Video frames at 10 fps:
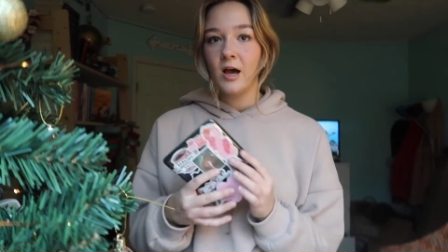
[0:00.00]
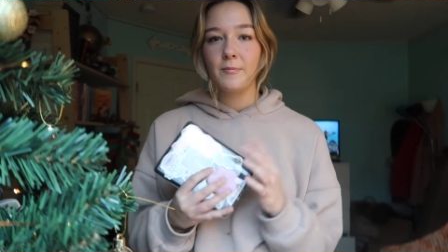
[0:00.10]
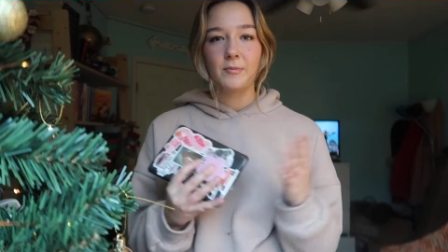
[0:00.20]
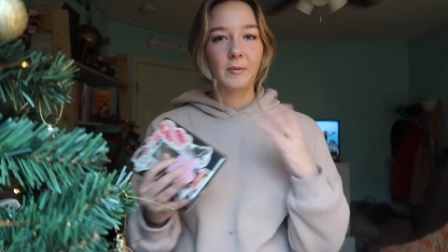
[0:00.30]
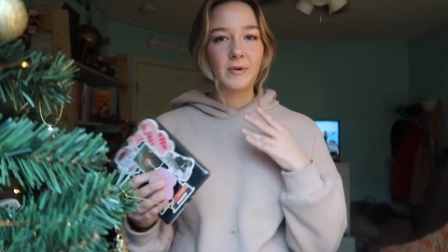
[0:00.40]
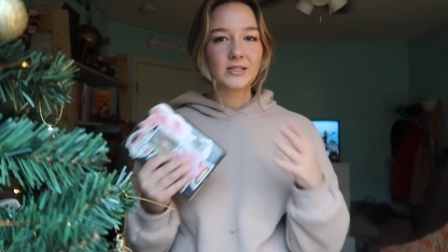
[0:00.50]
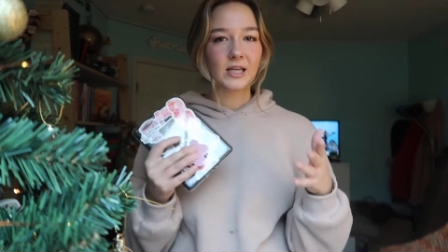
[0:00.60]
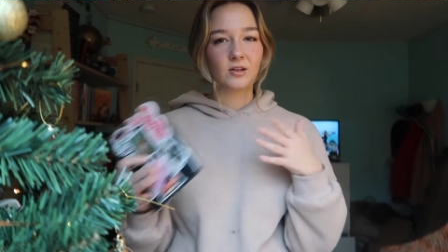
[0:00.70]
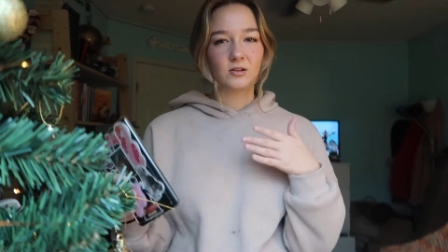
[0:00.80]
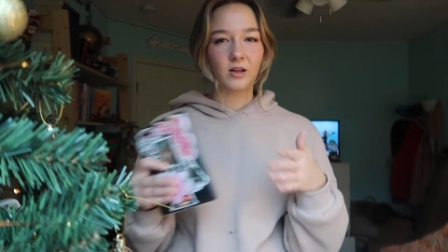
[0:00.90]
But maybe it's
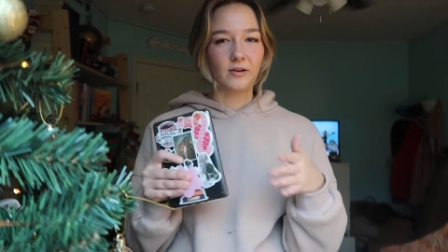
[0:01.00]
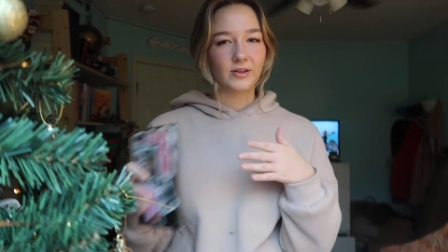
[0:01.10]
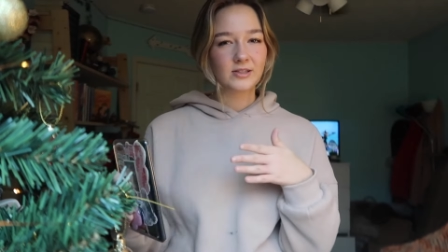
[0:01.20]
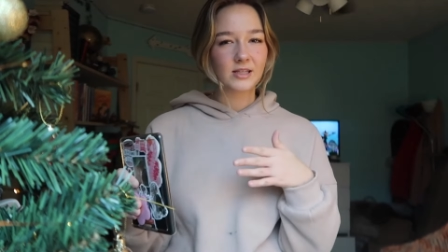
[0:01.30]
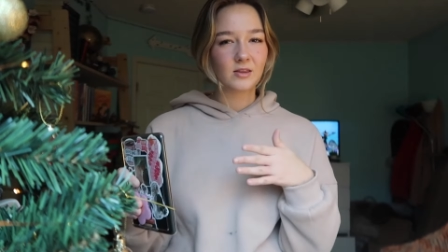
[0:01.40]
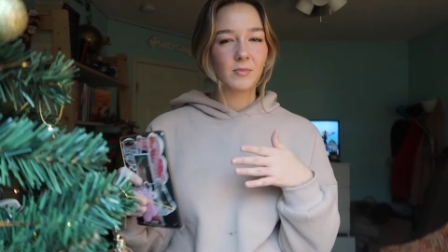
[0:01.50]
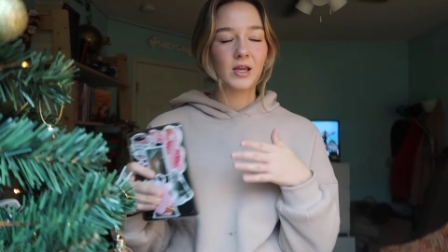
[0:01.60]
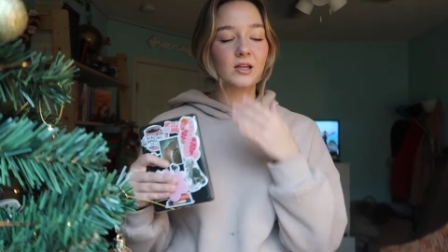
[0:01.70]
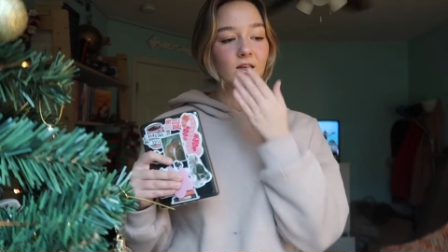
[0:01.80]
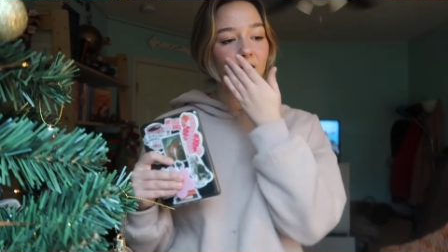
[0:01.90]
like their love that's like the
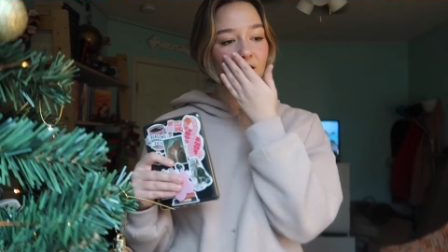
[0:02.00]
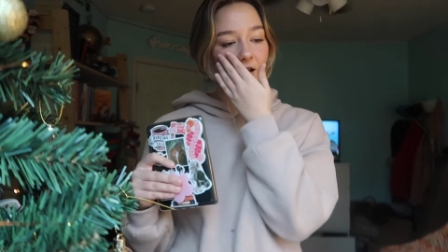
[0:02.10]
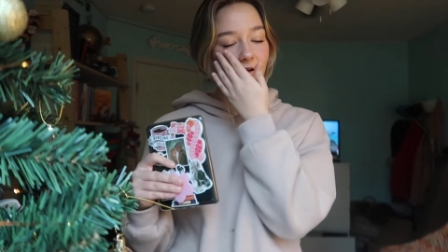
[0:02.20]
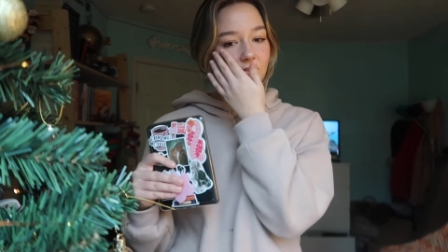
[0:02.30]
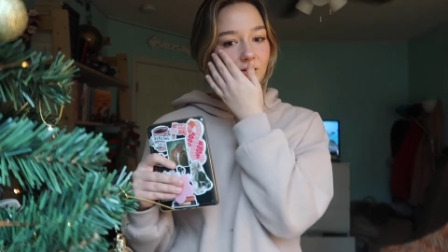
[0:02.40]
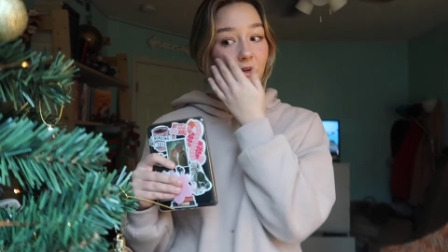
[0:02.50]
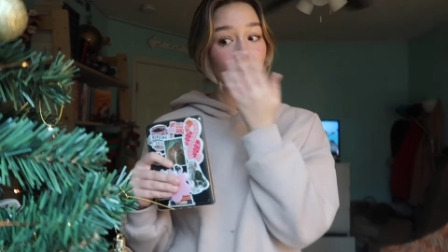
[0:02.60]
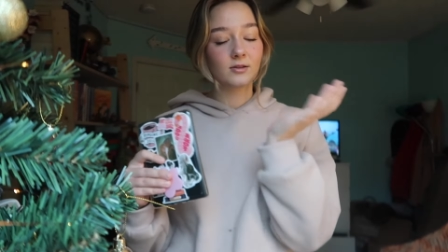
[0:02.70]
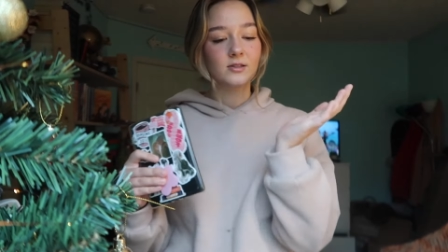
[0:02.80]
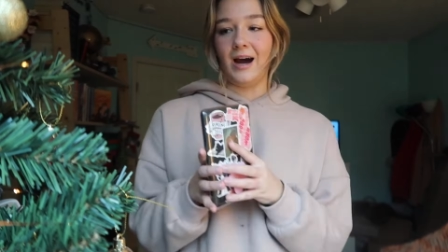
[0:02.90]
main character, I guess.